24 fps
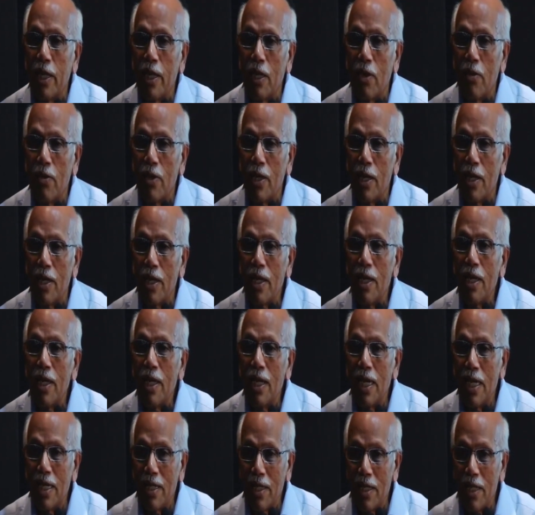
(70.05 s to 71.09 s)
accountant,
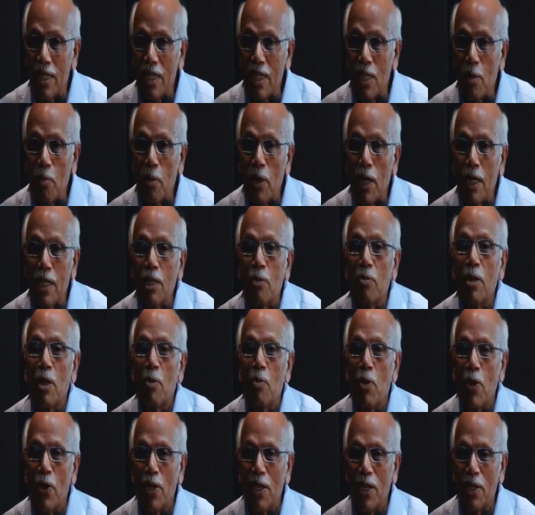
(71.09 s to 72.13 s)
it hurts a part of my
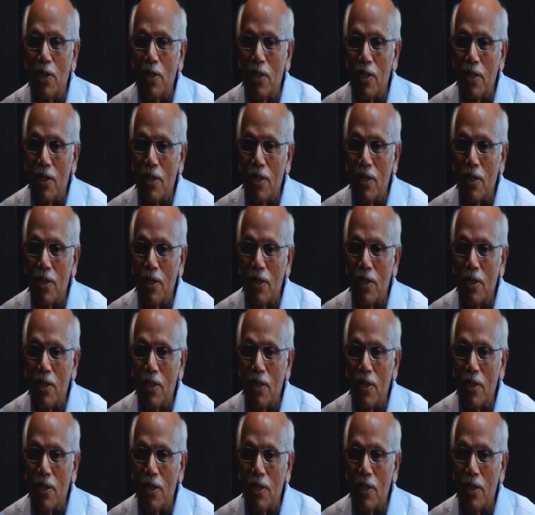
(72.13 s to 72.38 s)
body.